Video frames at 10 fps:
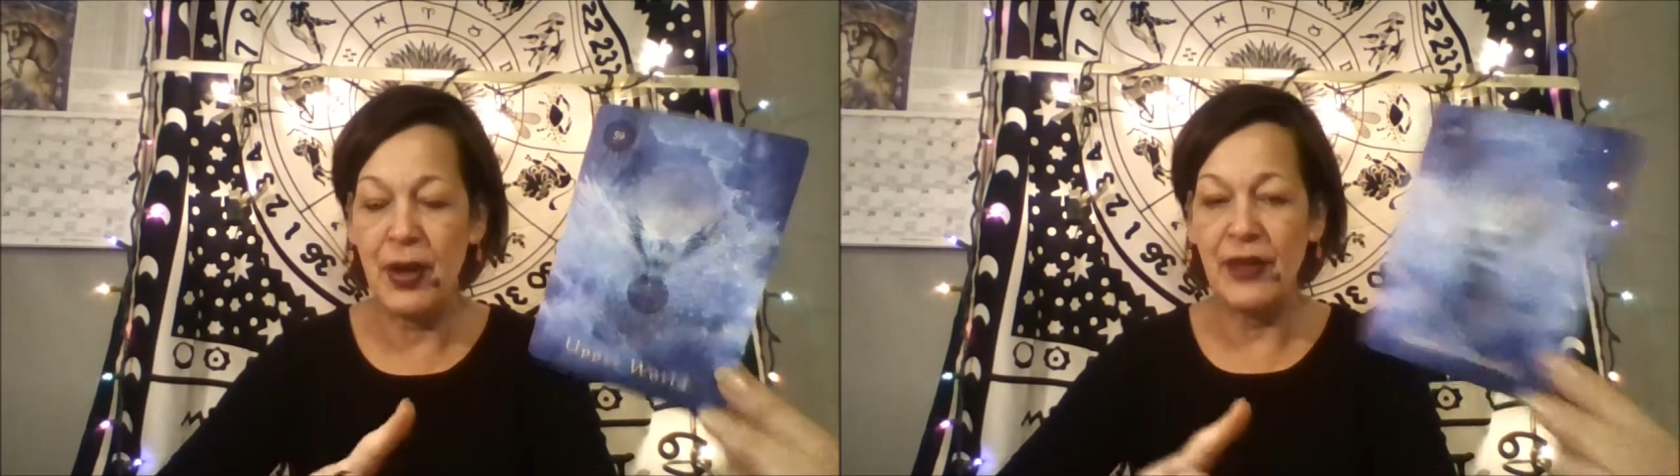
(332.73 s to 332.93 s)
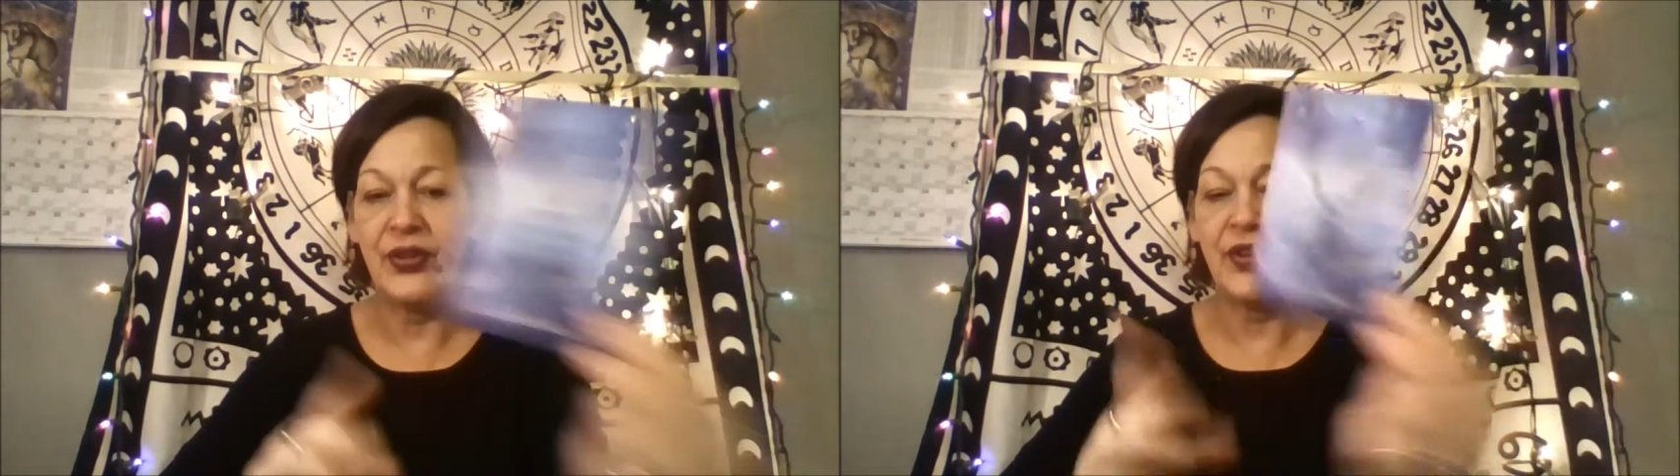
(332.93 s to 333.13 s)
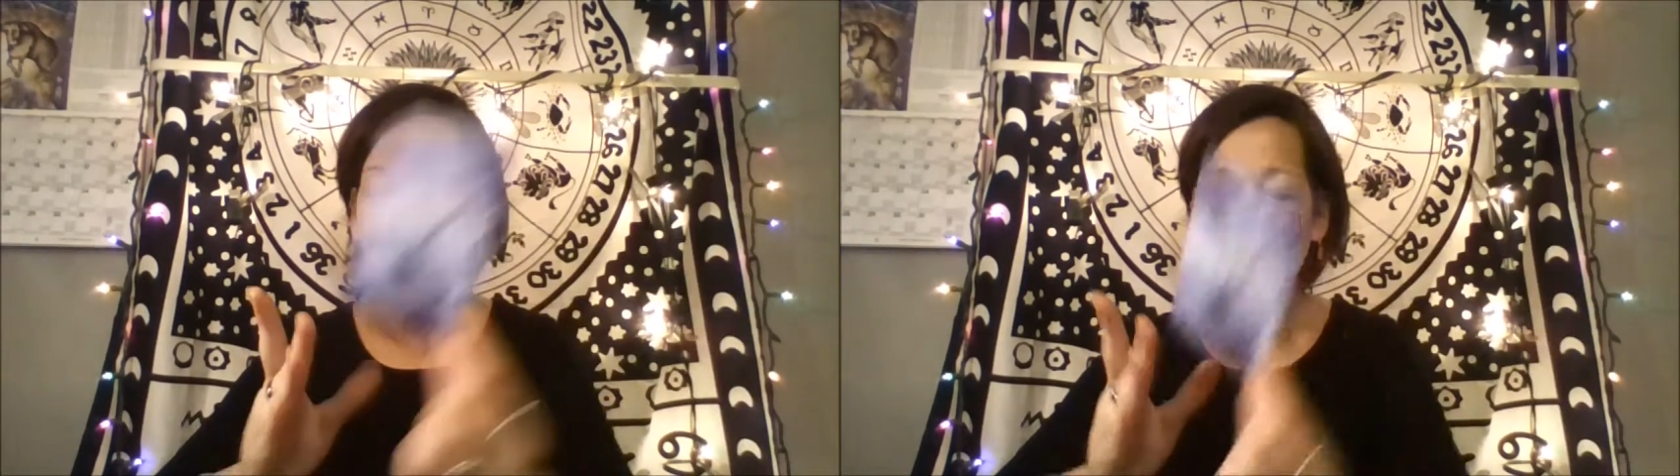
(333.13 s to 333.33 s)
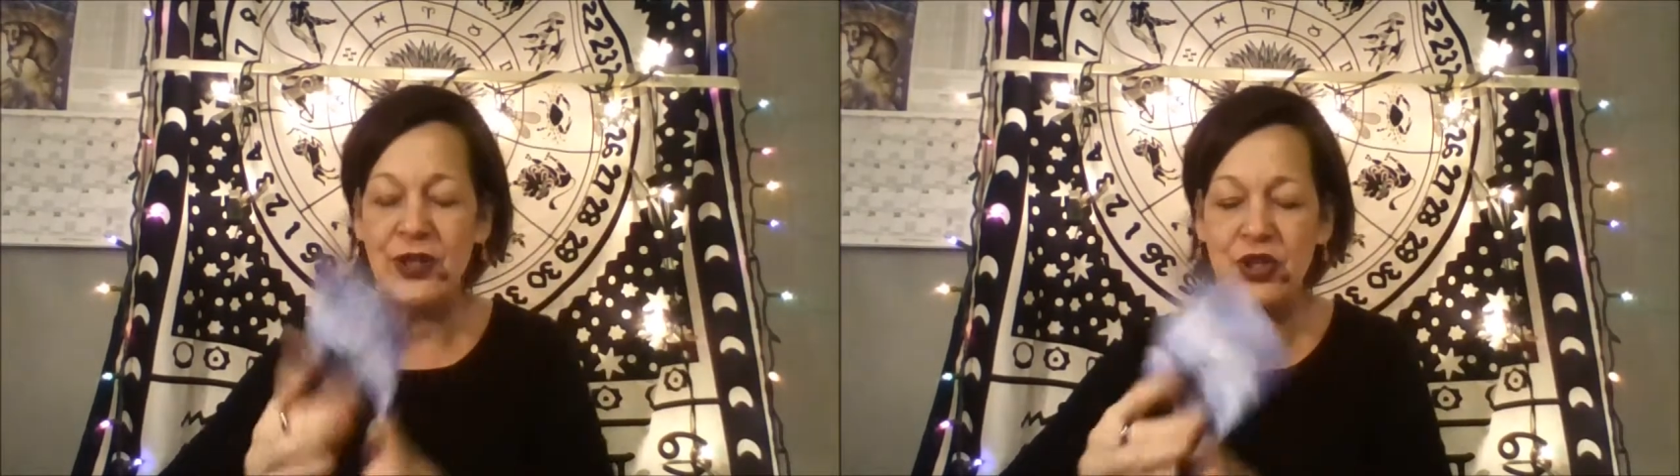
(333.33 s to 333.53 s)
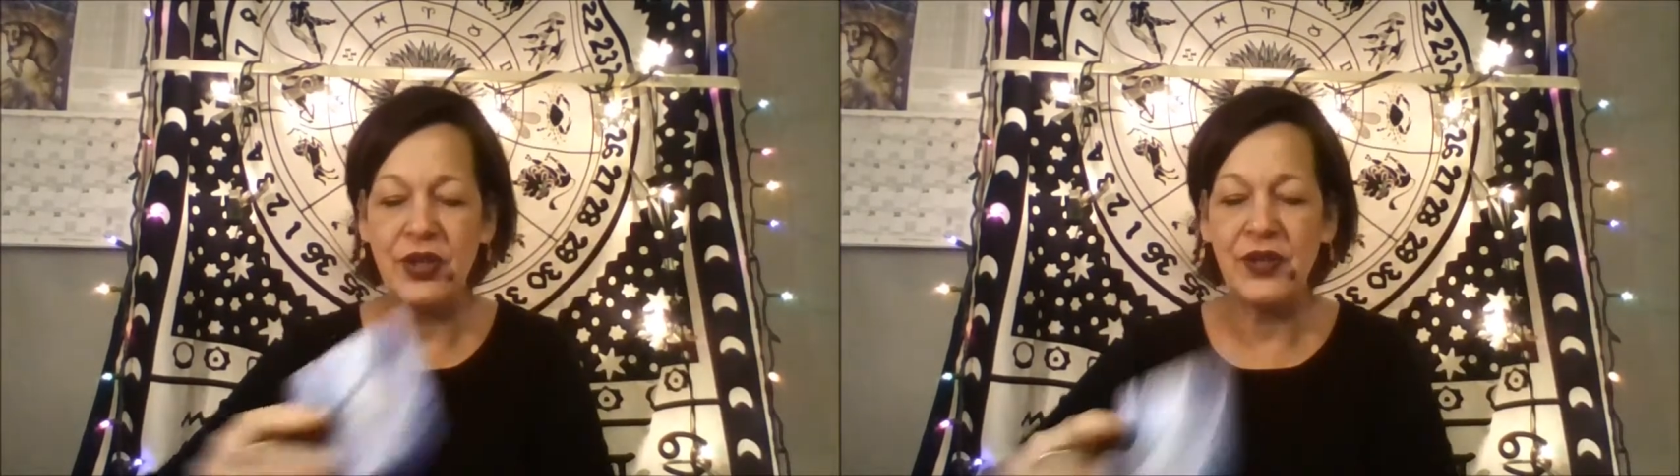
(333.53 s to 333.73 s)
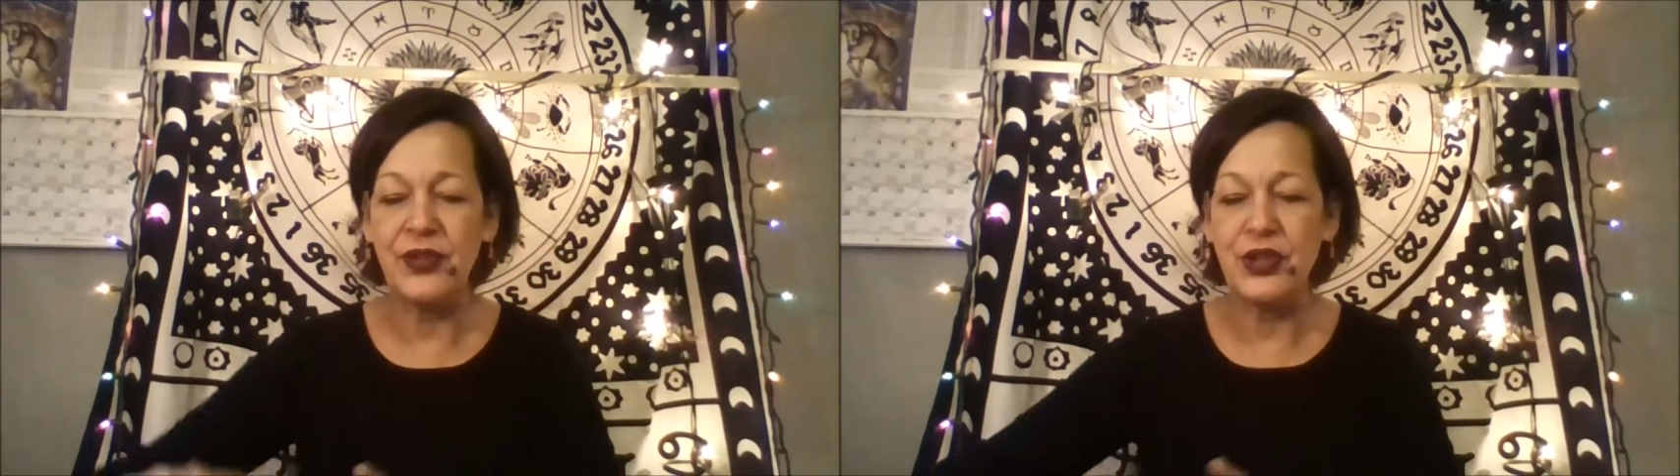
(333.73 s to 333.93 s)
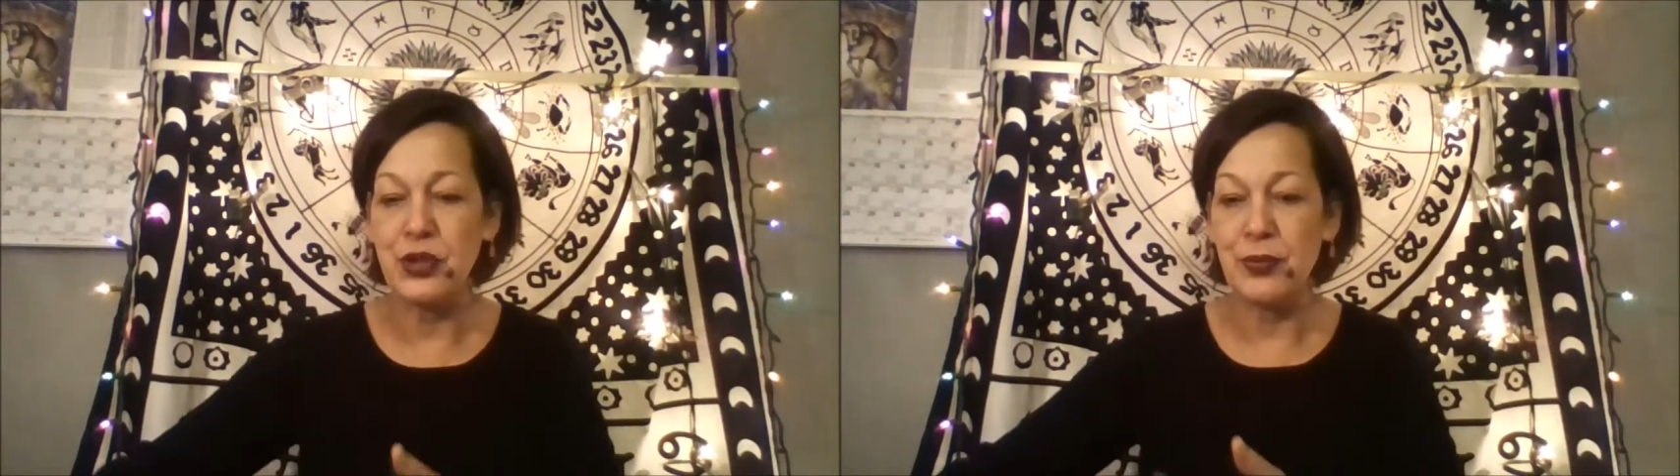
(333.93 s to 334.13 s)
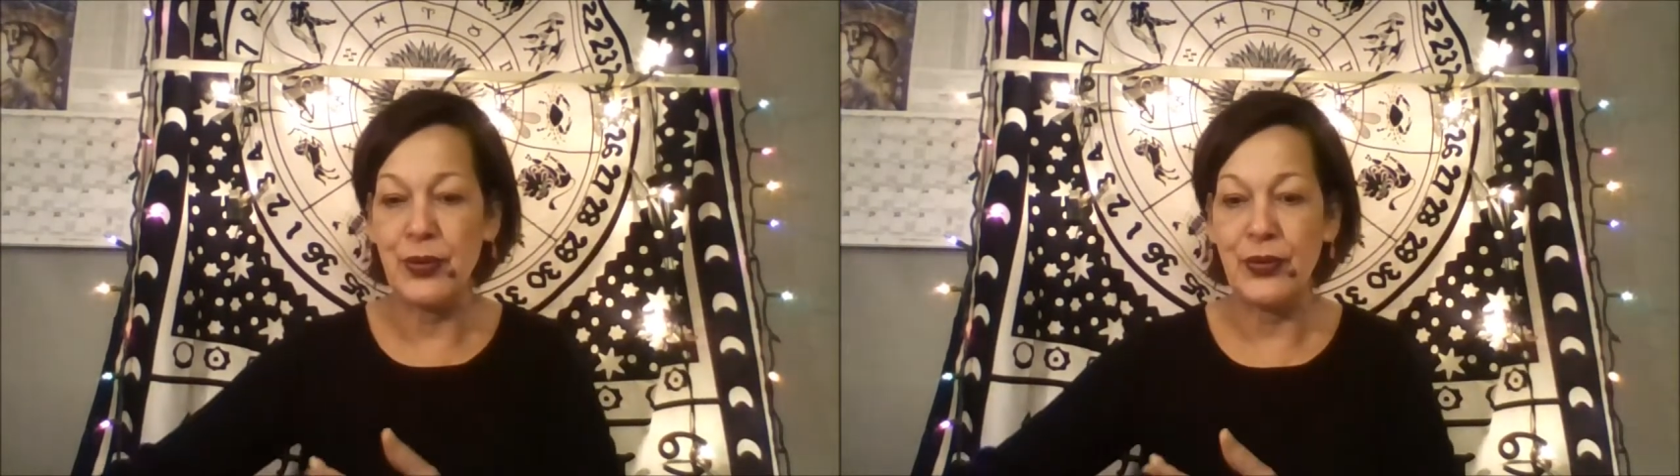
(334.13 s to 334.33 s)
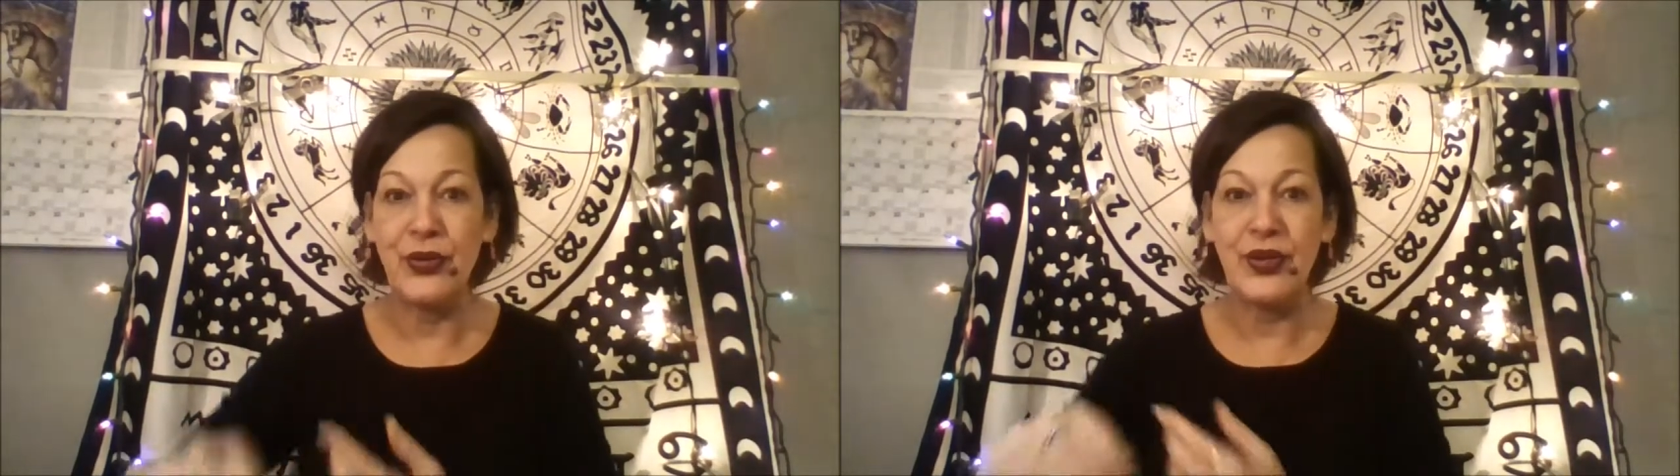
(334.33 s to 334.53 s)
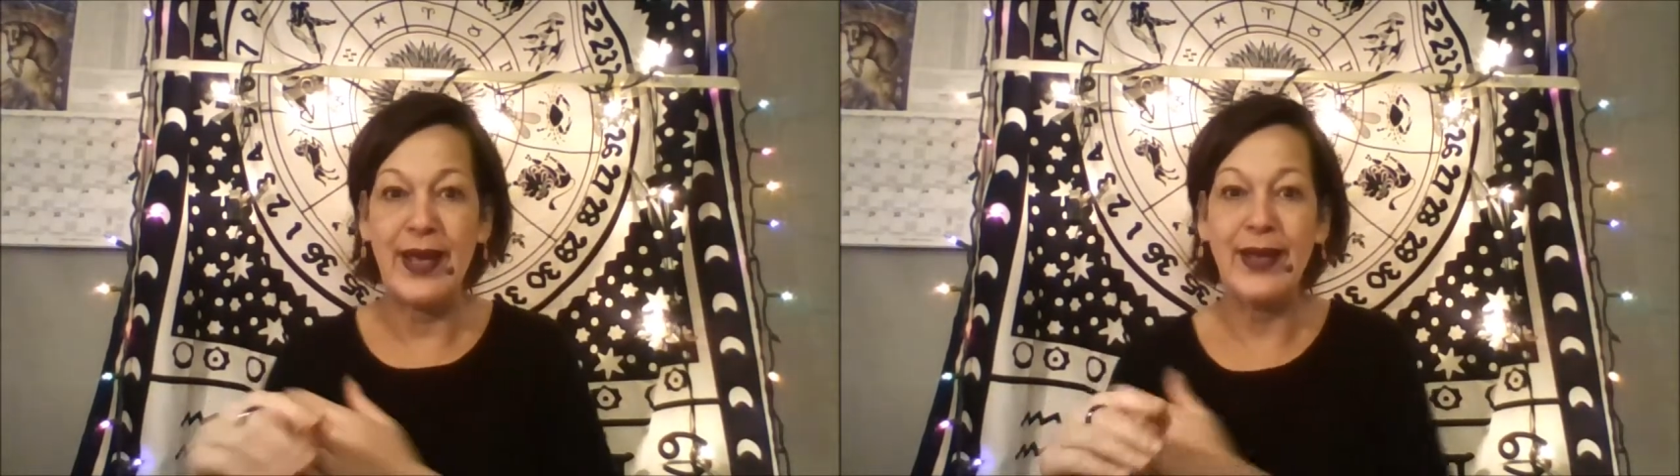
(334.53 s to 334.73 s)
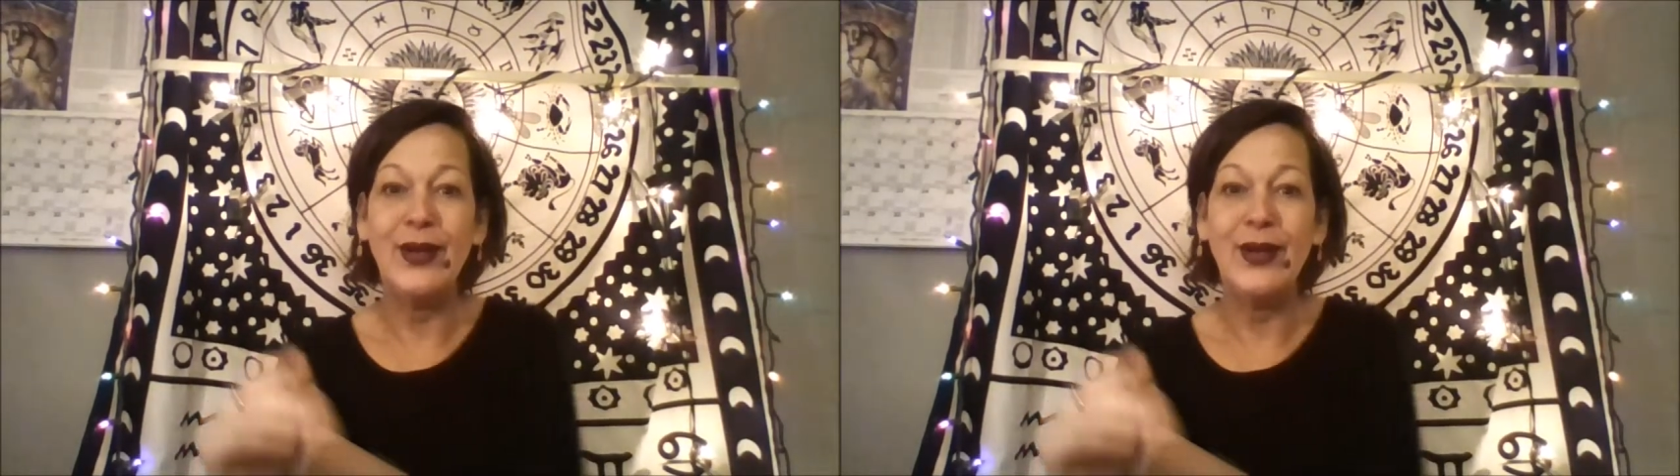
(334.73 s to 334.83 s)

especially if it's your birthday.